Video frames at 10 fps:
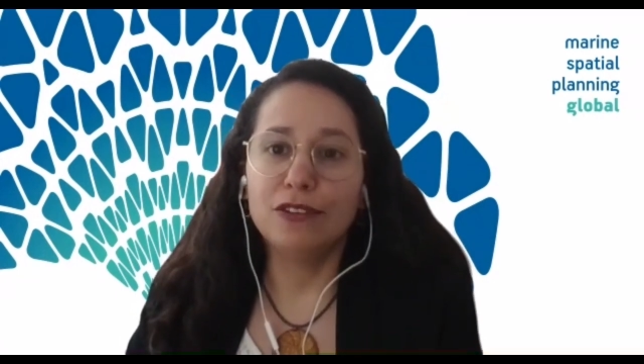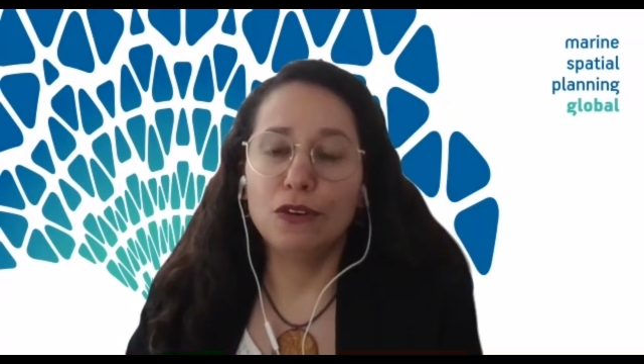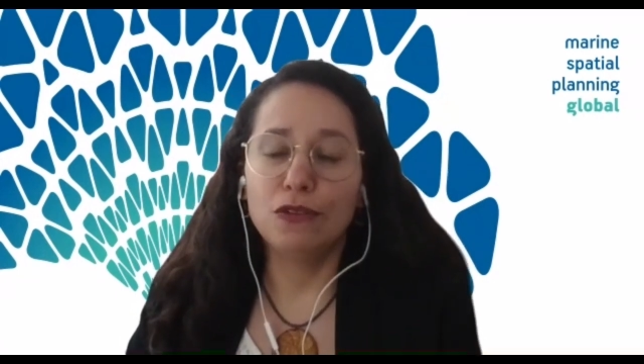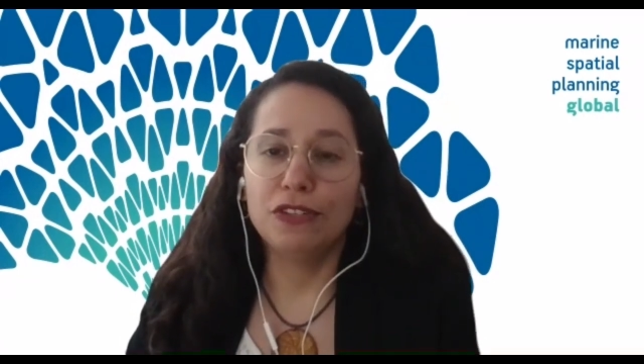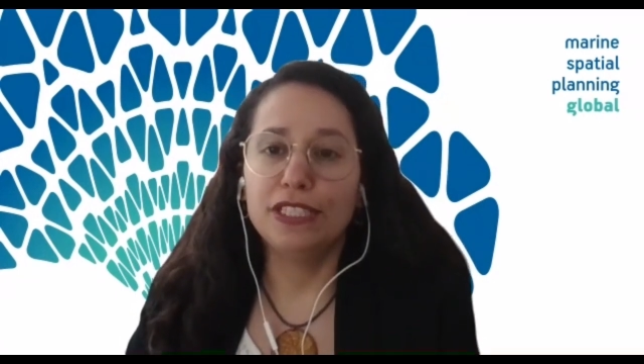
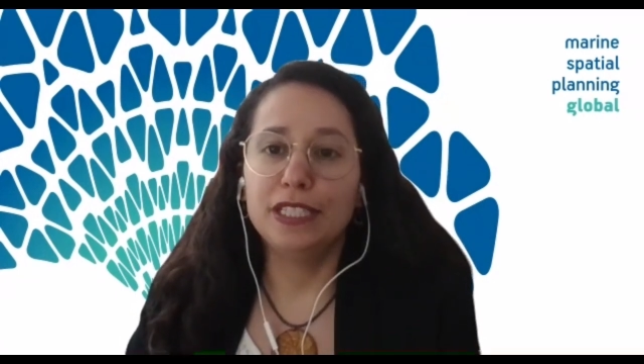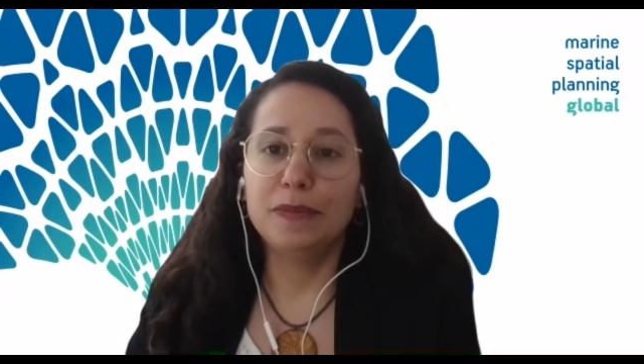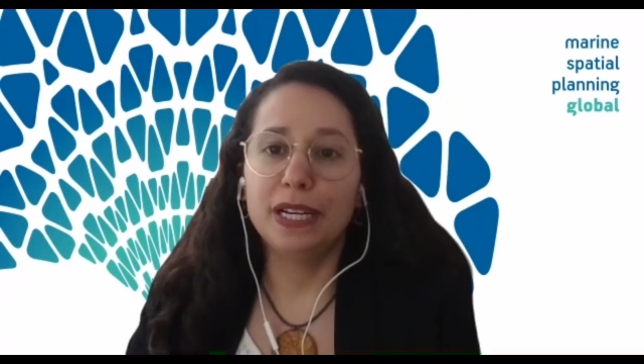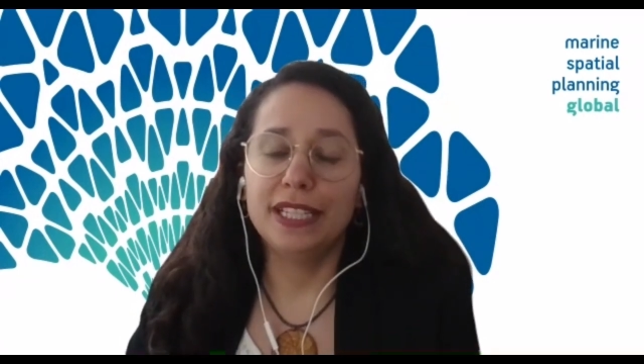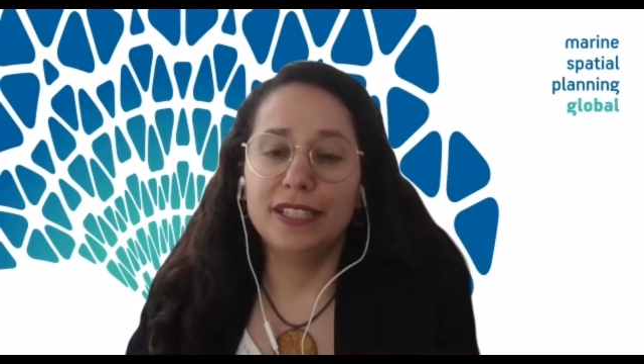and
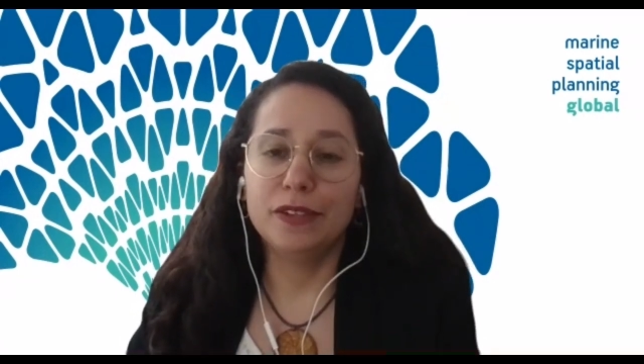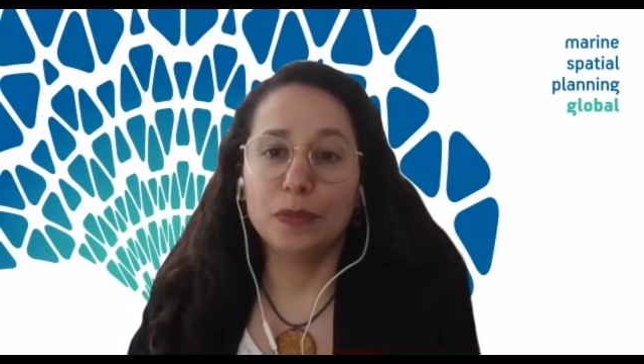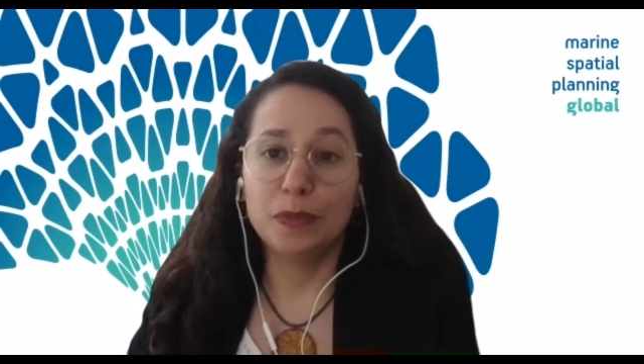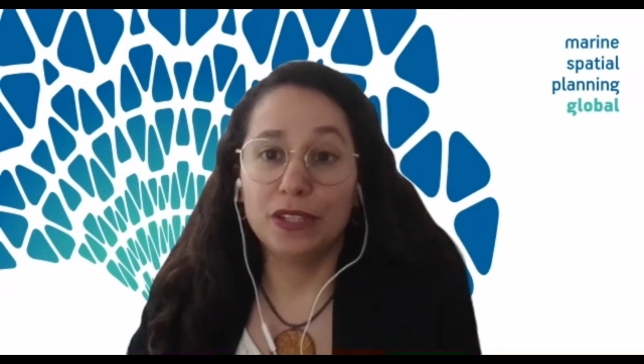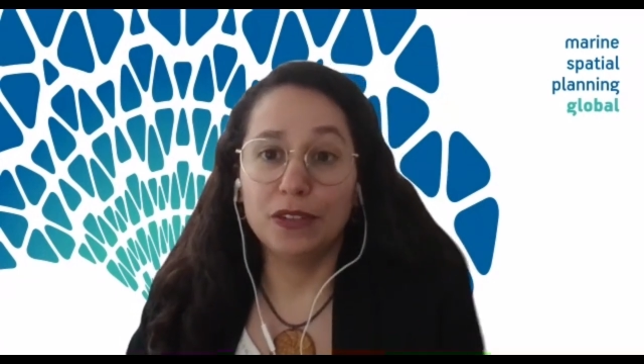co-funded by the
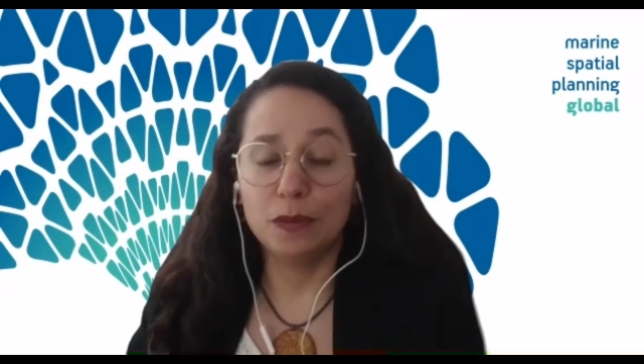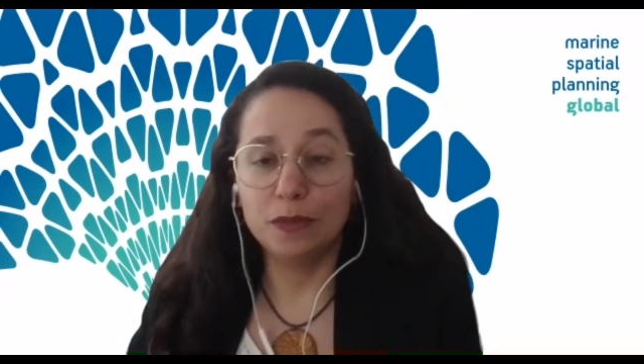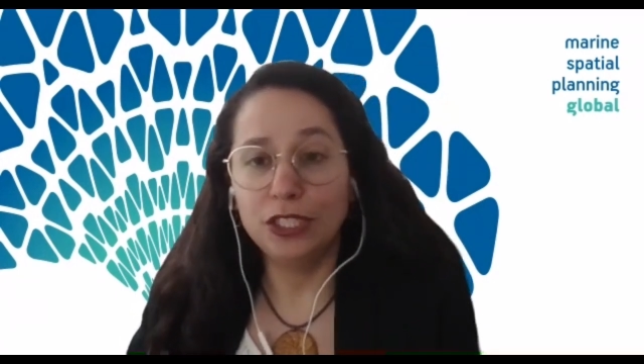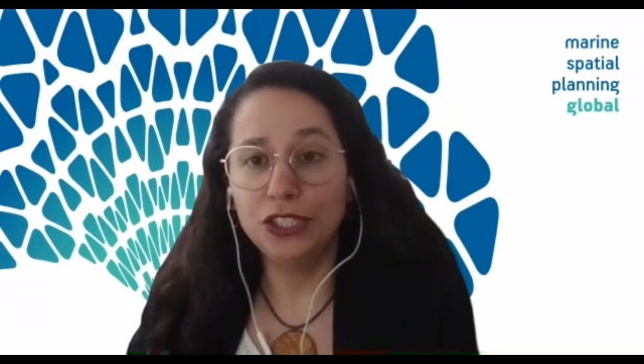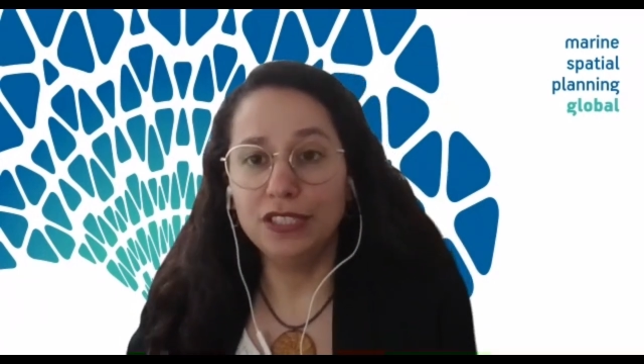European
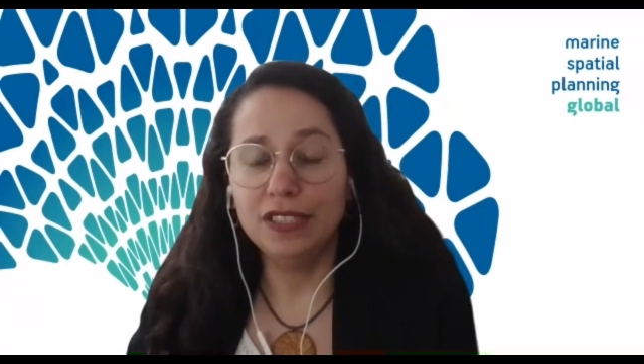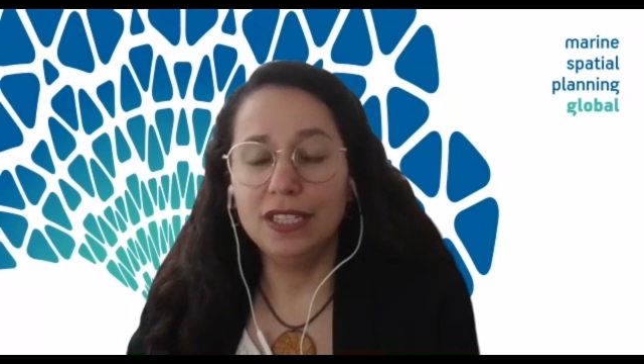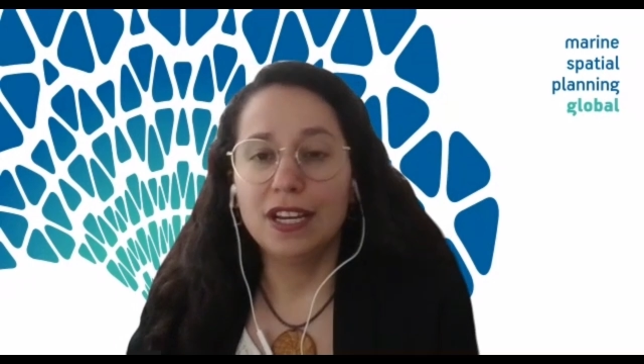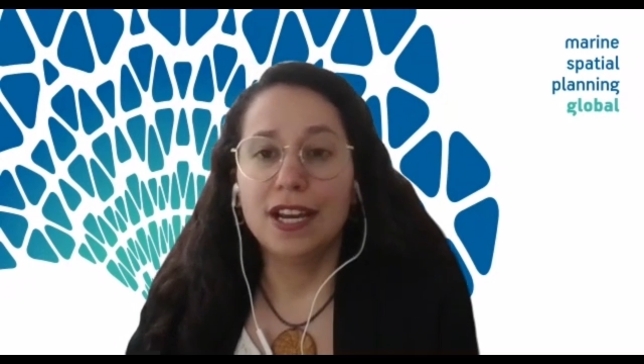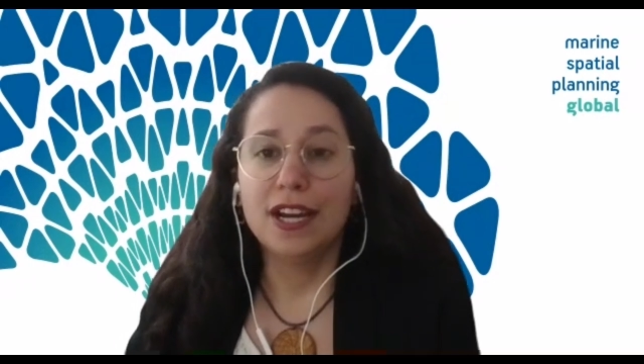Commission.